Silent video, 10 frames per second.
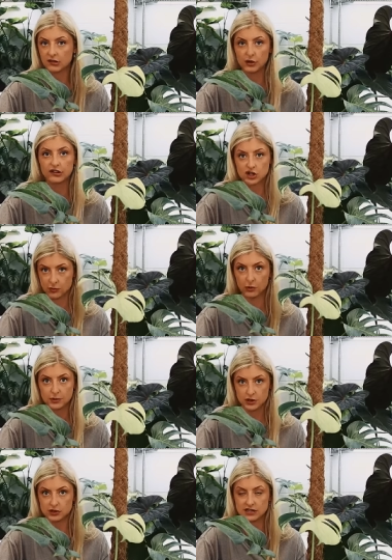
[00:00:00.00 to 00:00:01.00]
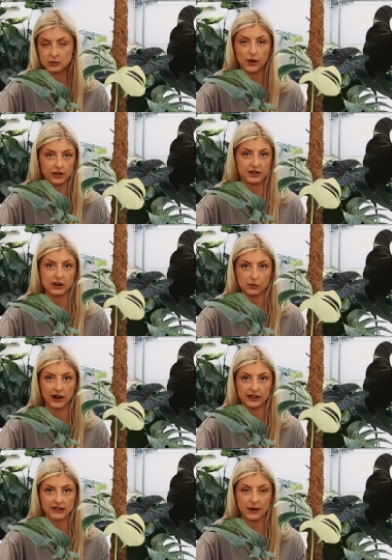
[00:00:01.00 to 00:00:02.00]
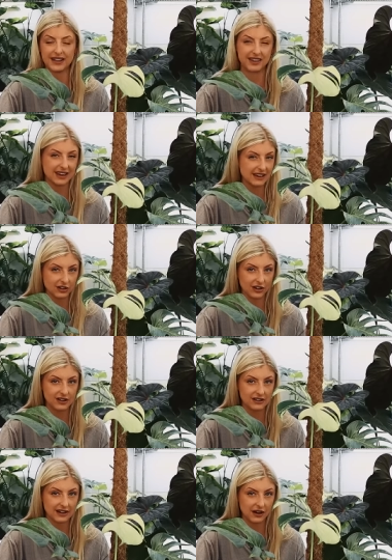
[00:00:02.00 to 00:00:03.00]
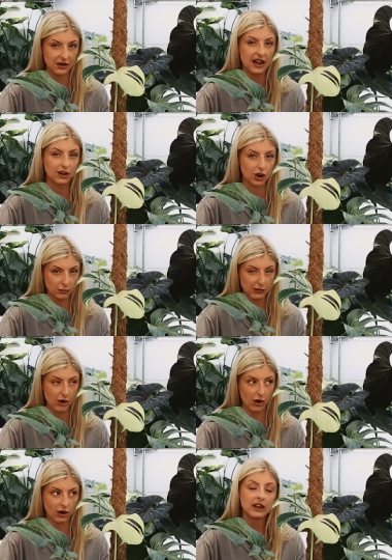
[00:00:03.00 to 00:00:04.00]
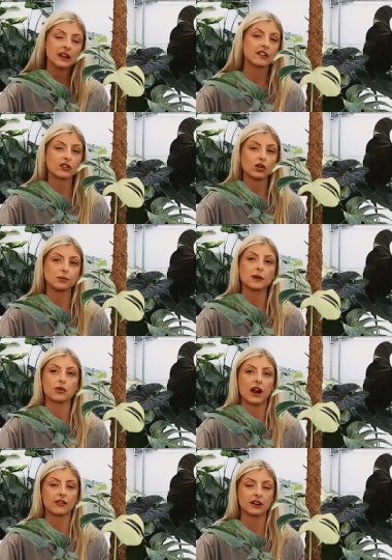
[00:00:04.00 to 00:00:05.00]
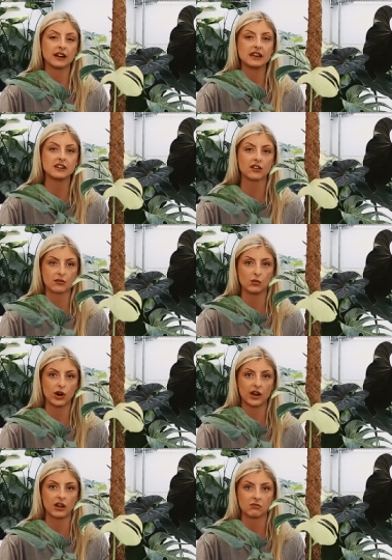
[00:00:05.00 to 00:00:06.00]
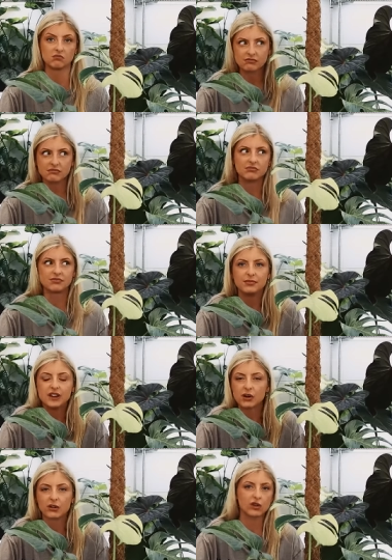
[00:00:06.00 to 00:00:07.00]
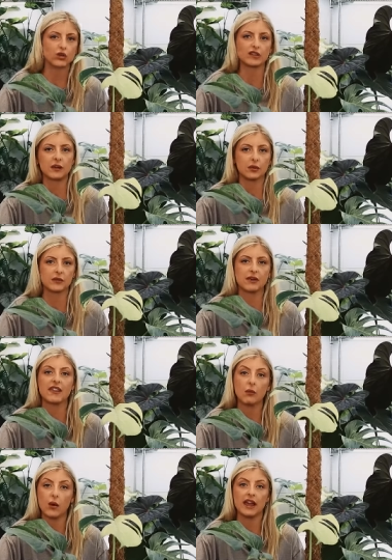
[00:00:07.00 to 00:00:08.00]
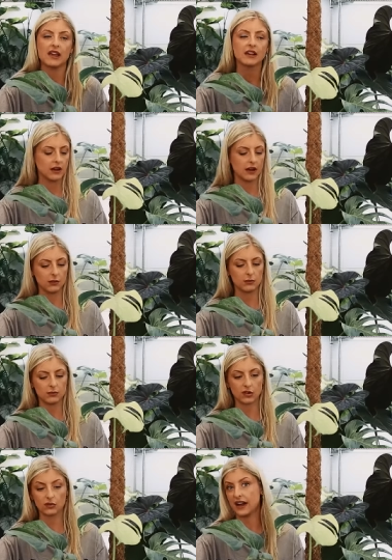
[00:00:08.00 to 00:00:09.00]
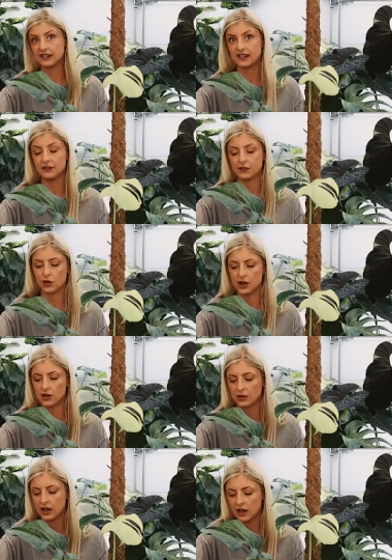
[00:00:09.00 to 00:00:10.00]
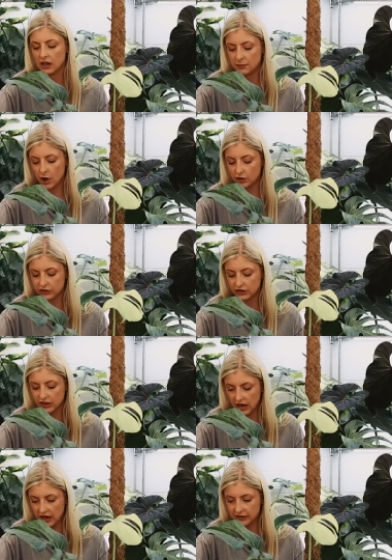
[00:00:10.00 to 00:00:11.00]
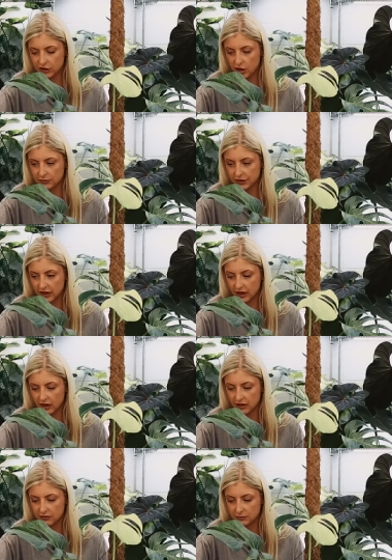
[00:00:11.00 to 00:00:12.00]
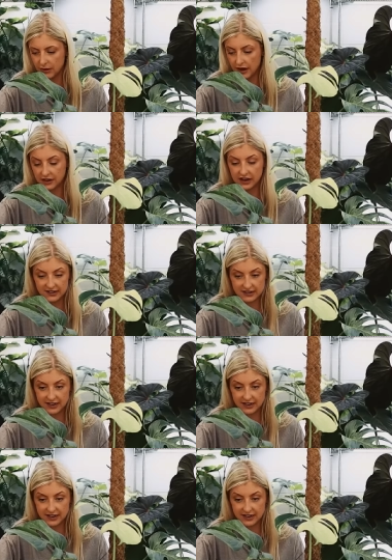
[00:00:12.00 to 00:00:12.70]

a sponsorship opportunity with Neoplants, but I think he turned it down. Could be wrong. He's told me privately he doesn't want to, you know, associate with them in that way. Um, so that's that for you. But it's come to, I think, his